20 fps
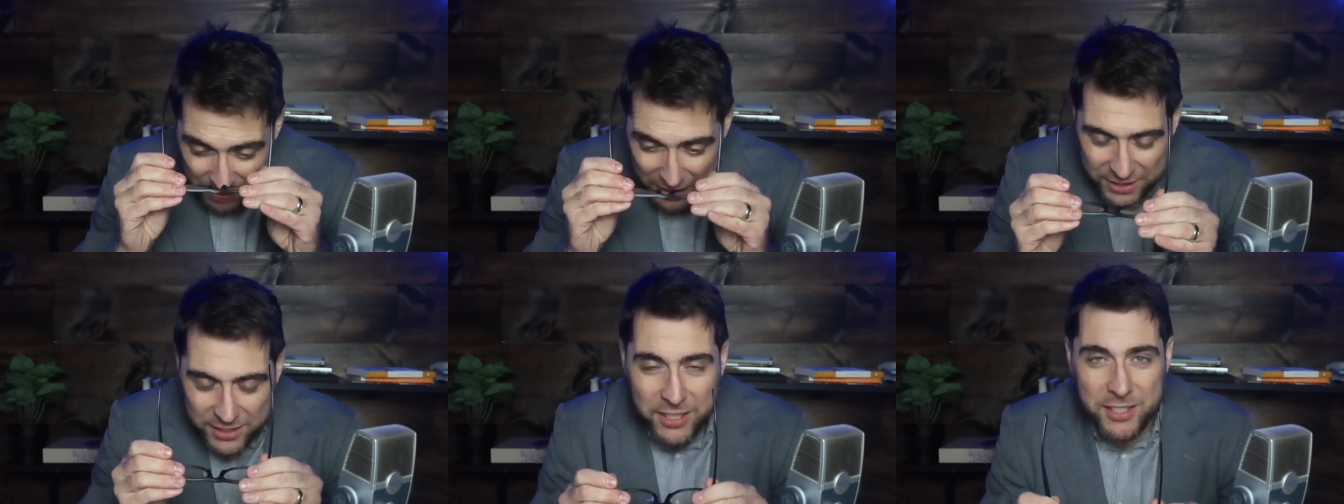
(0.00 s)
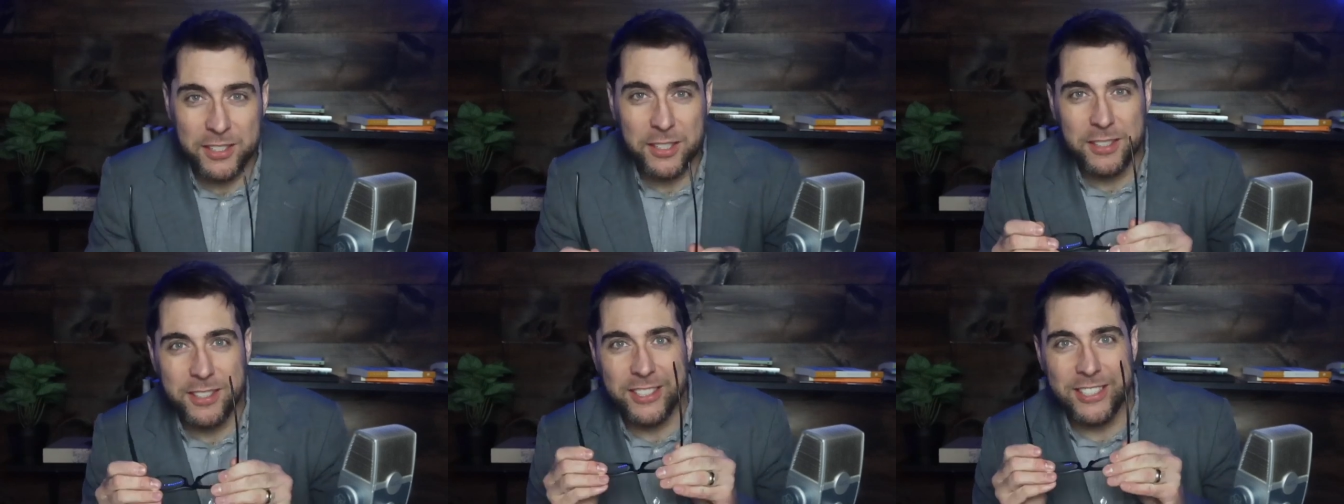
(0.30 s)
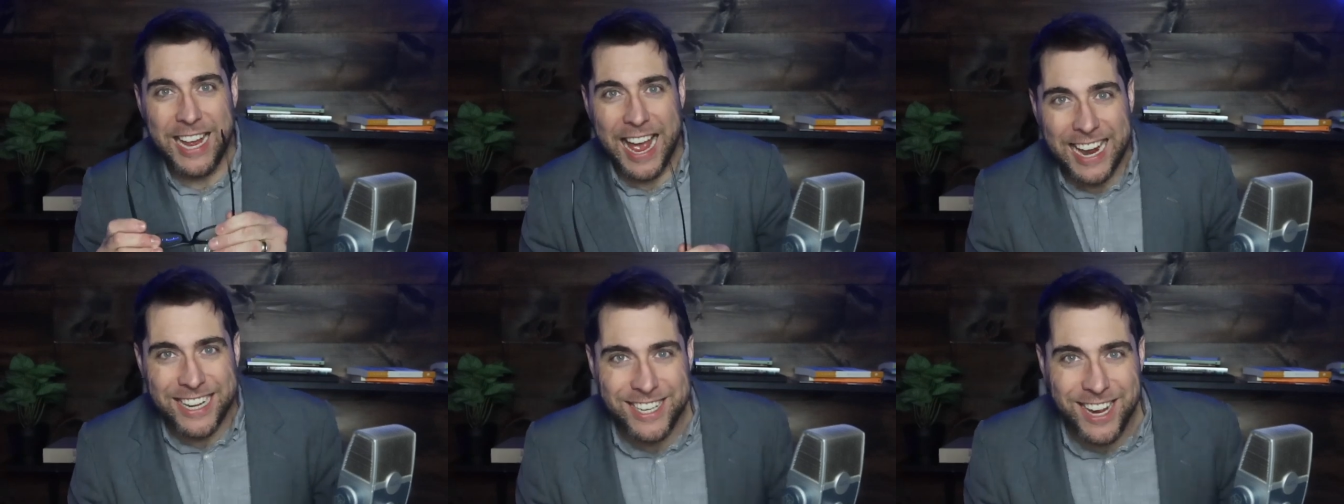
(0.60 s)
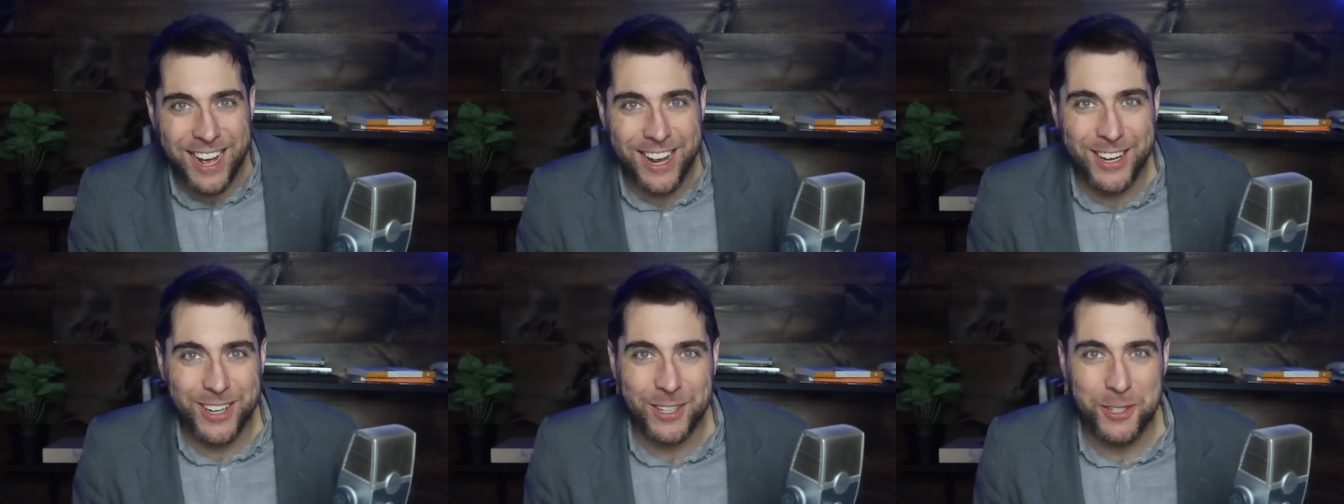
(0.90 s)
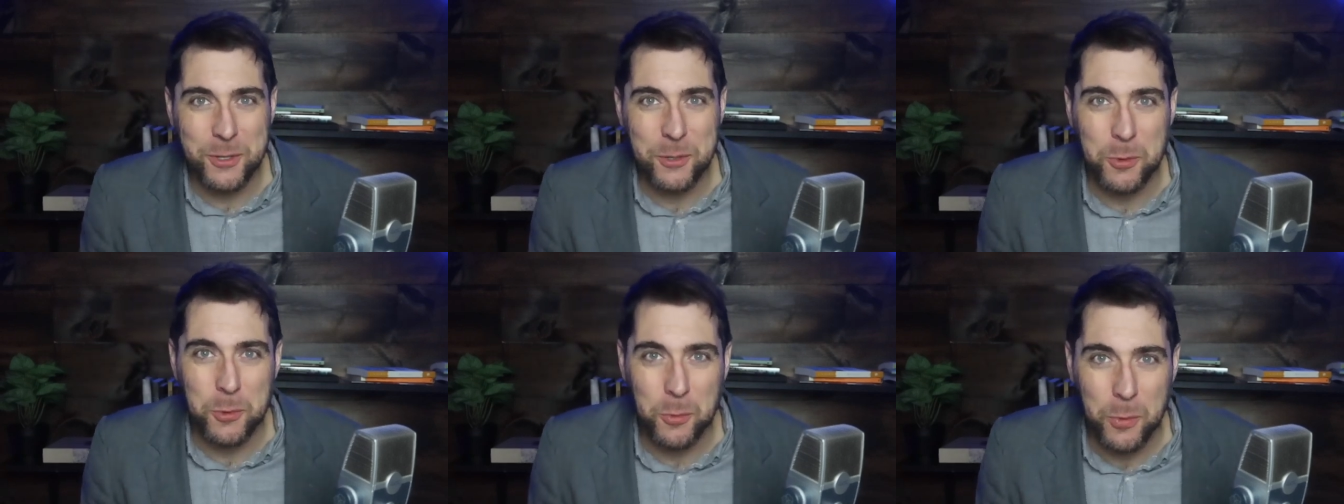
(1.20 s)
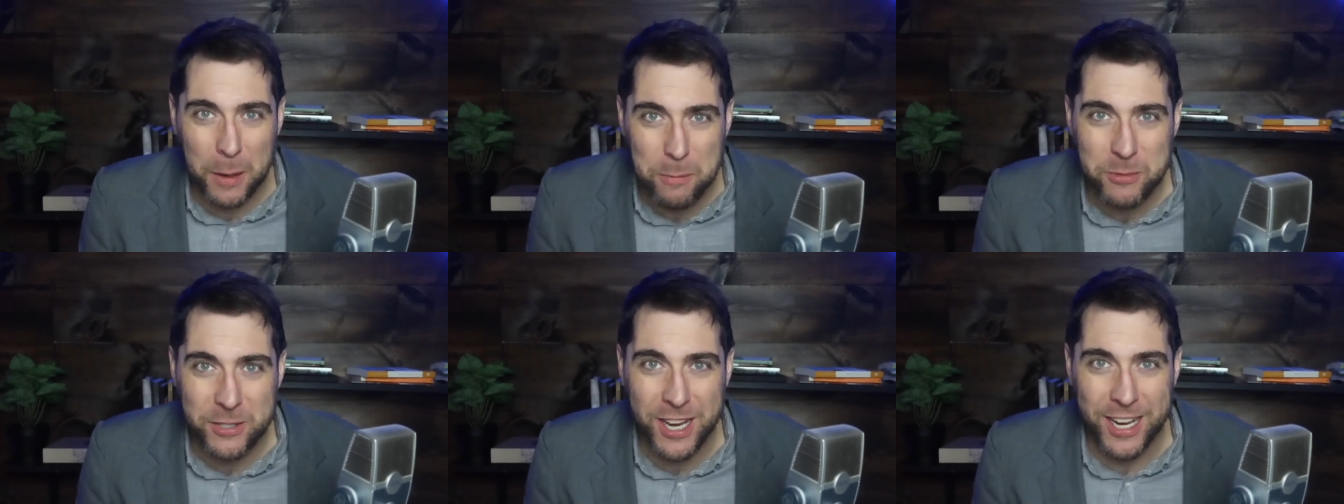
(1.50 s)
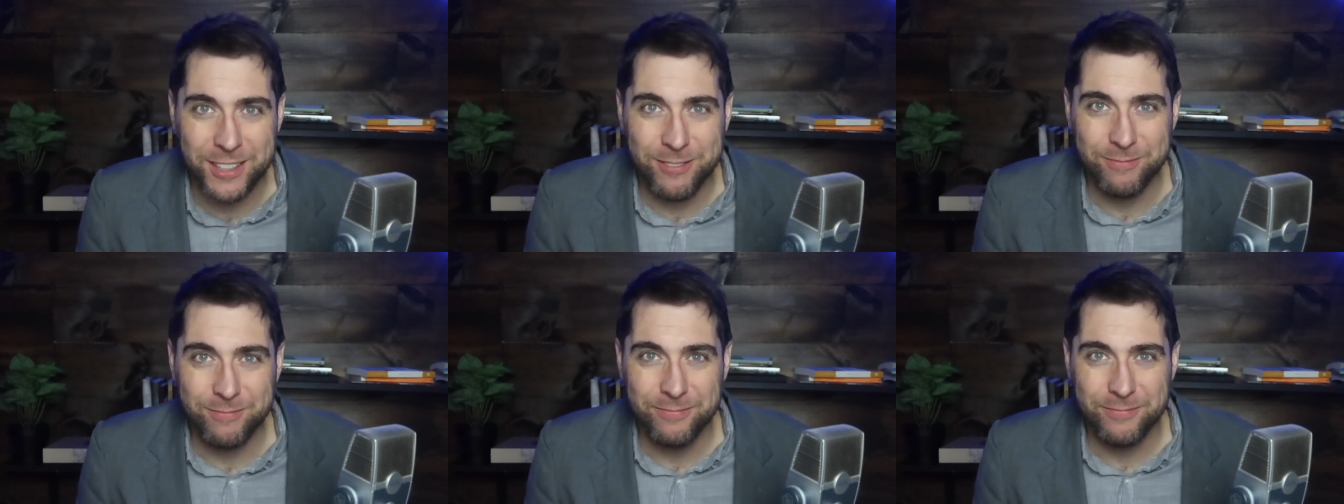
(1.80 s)
this is a satire
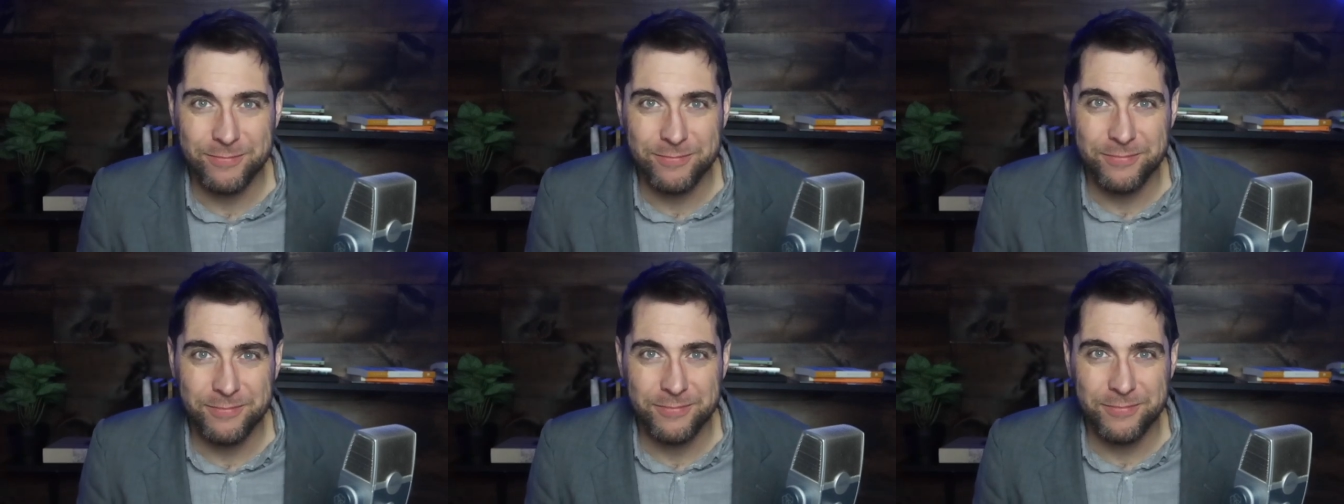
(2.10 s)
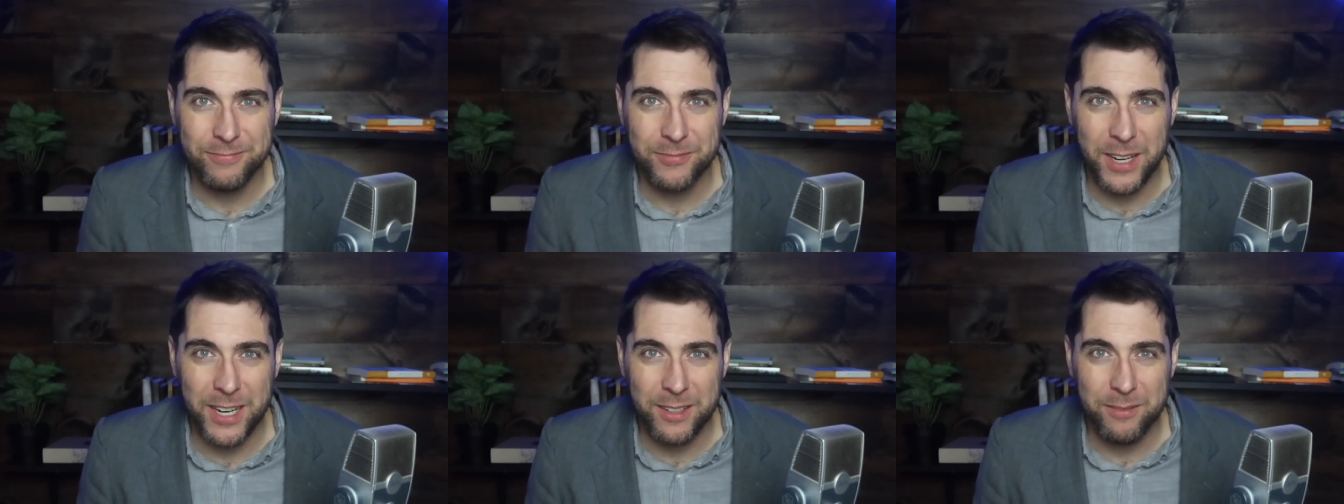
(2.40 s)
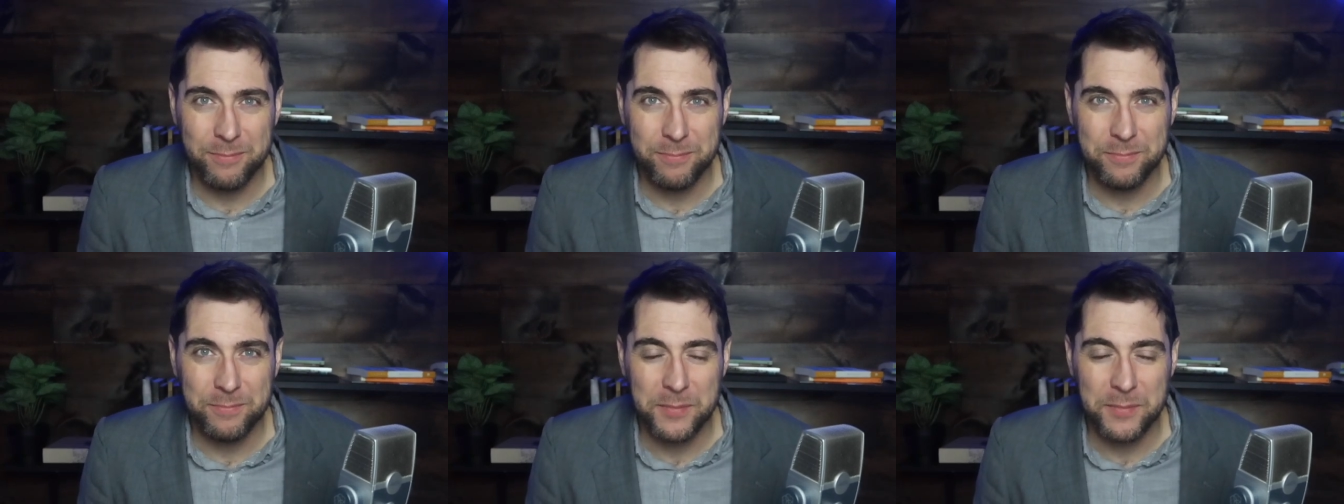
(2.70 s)
website, right?